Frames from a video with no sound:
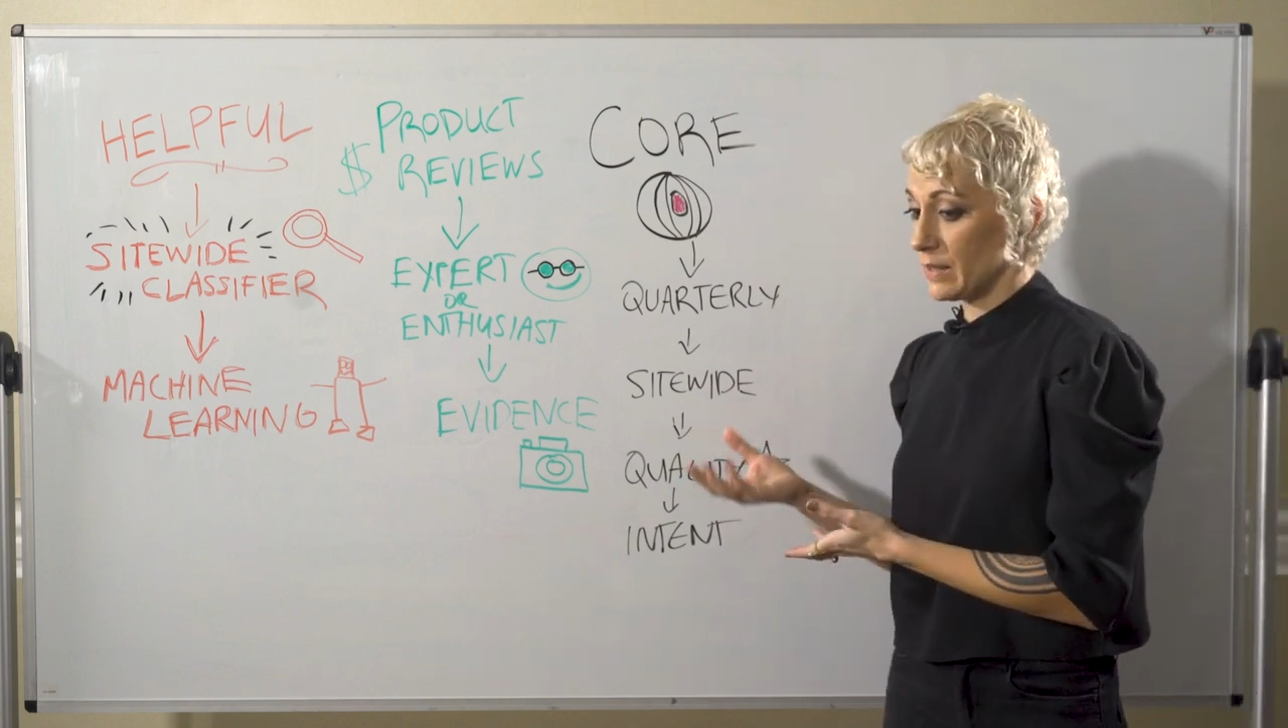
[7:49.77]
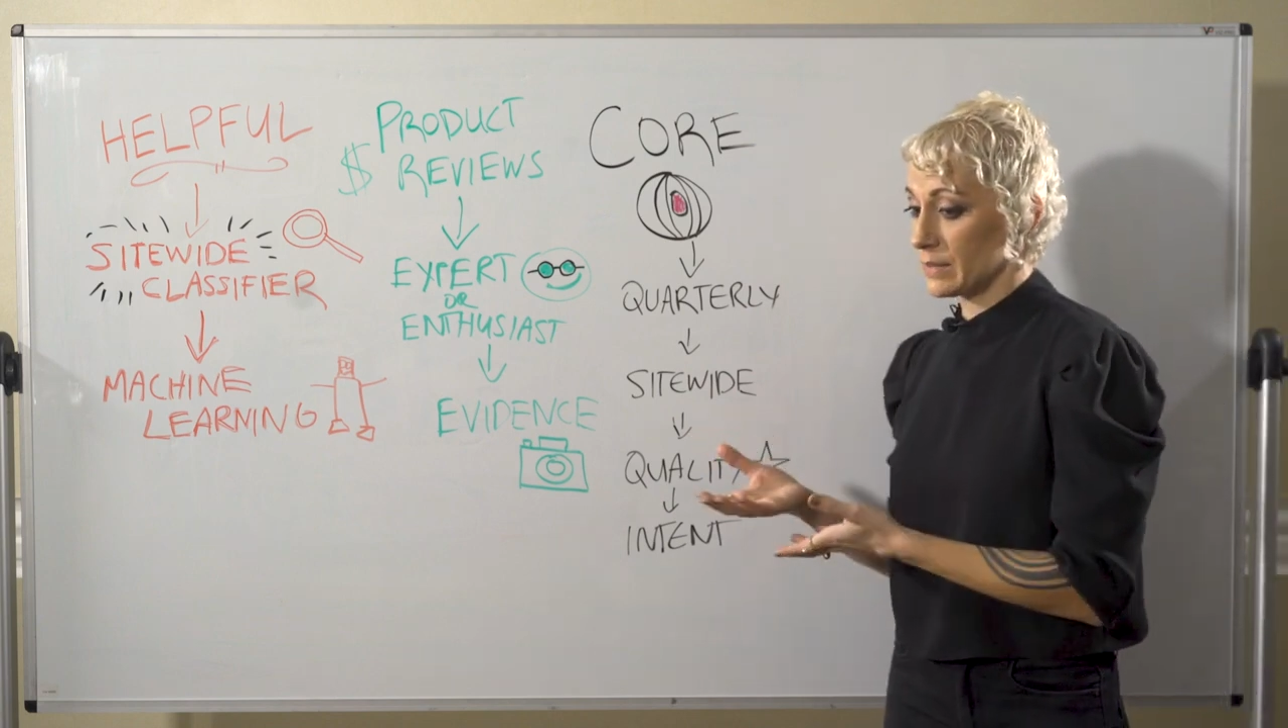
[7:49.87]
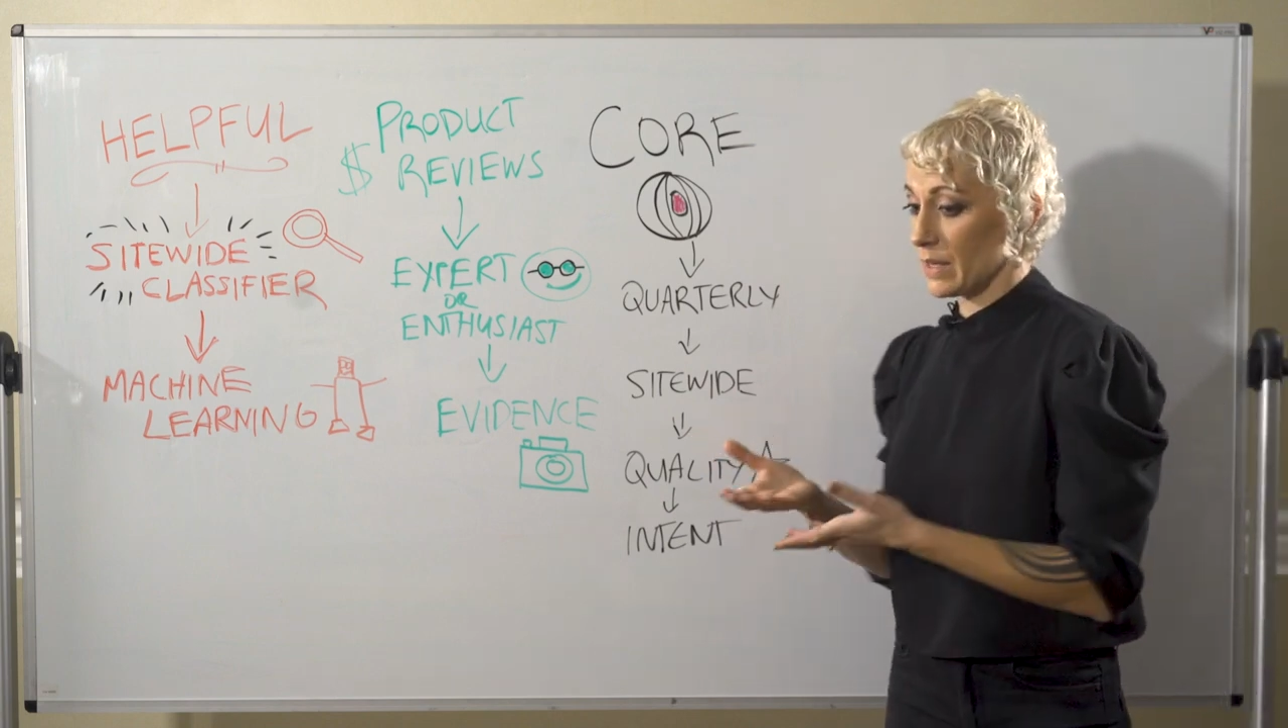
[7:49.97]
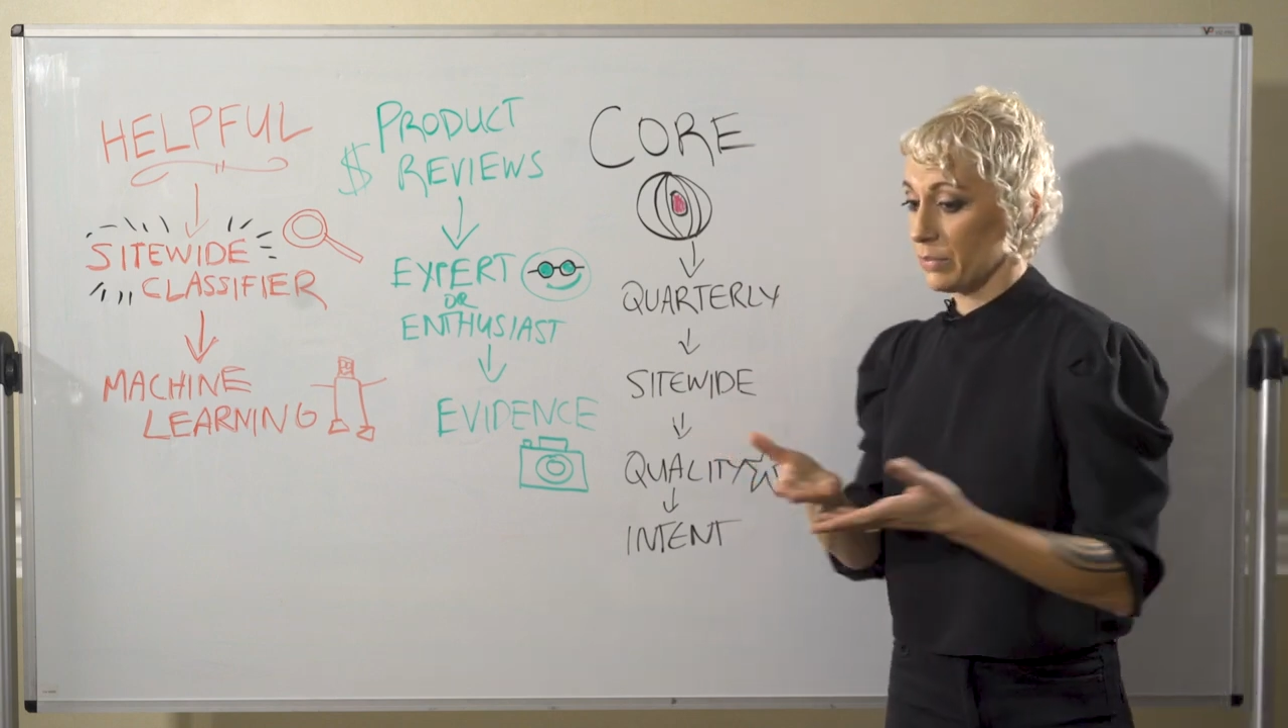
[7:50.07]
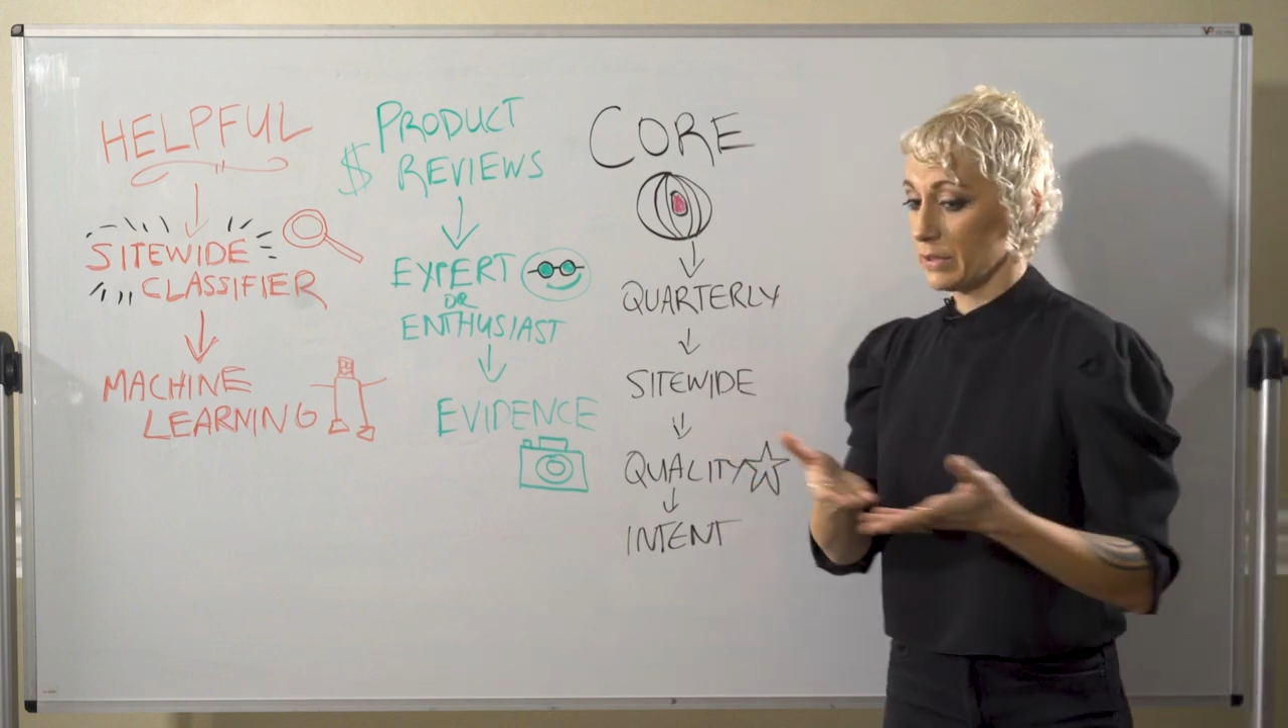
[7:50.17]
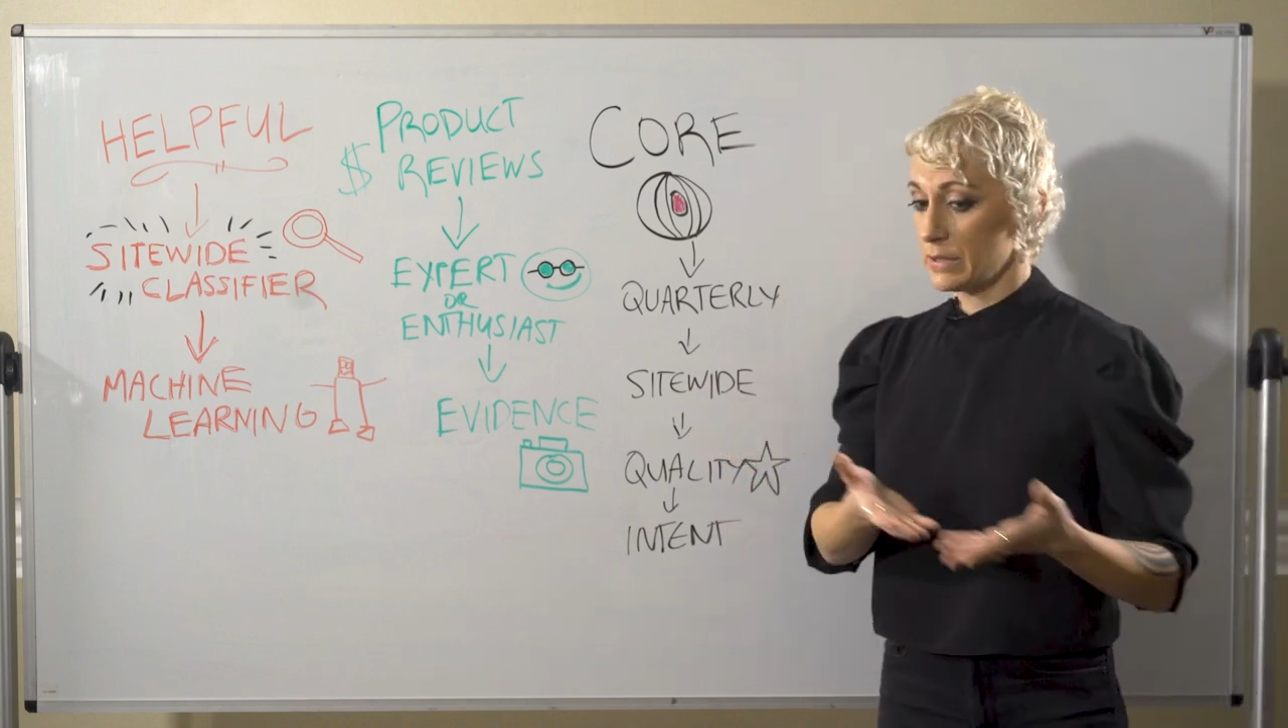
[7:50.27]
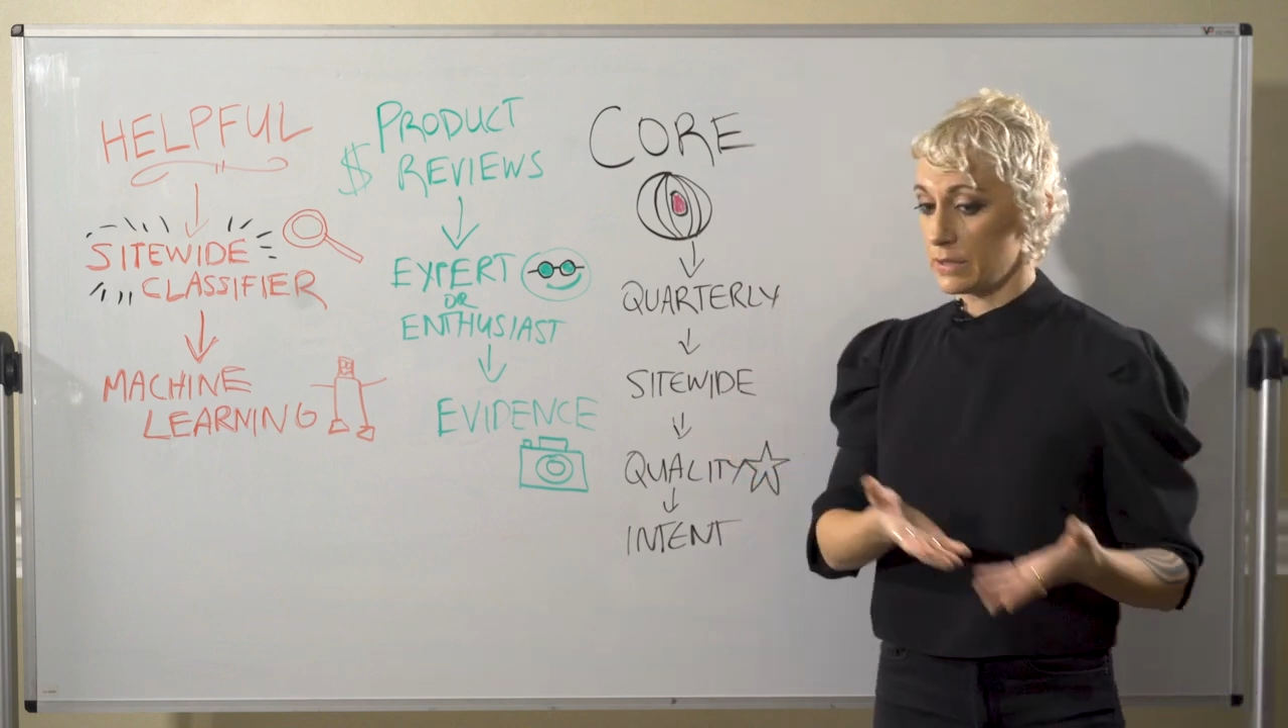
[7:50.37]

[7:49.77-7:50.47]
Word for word: example is